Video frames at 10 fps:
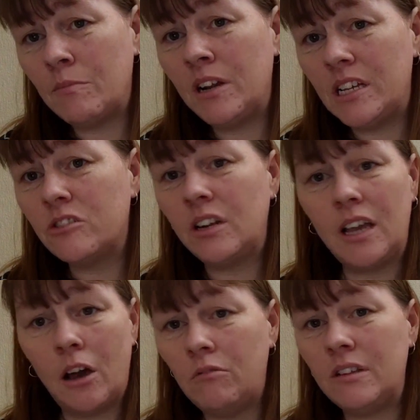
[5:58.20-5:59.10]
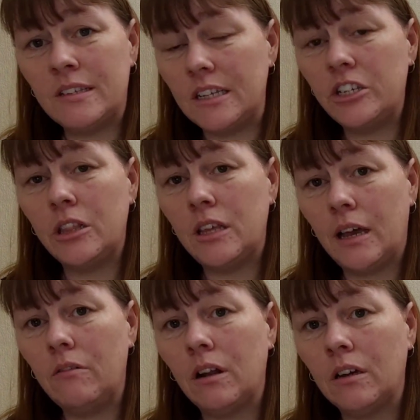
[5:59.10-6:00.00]
am literally only stitching the
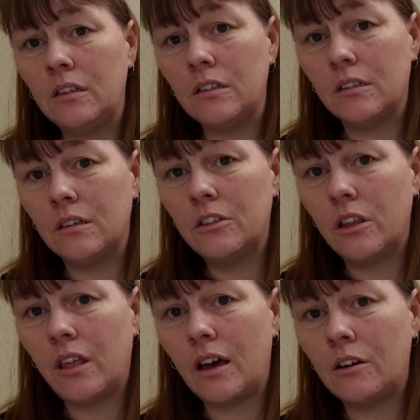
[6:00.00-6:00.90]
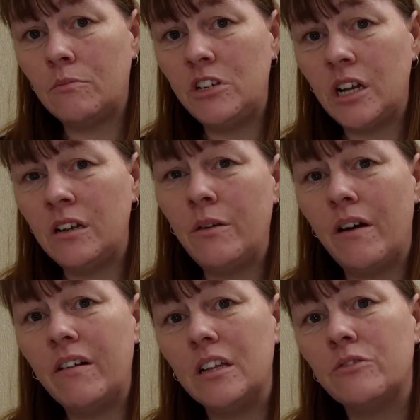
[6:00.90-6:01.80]
outlines so that come
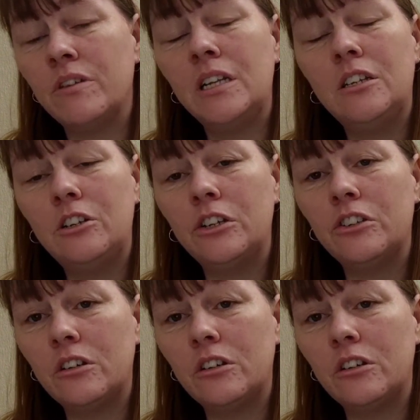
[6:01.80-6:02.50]
January it's ready to just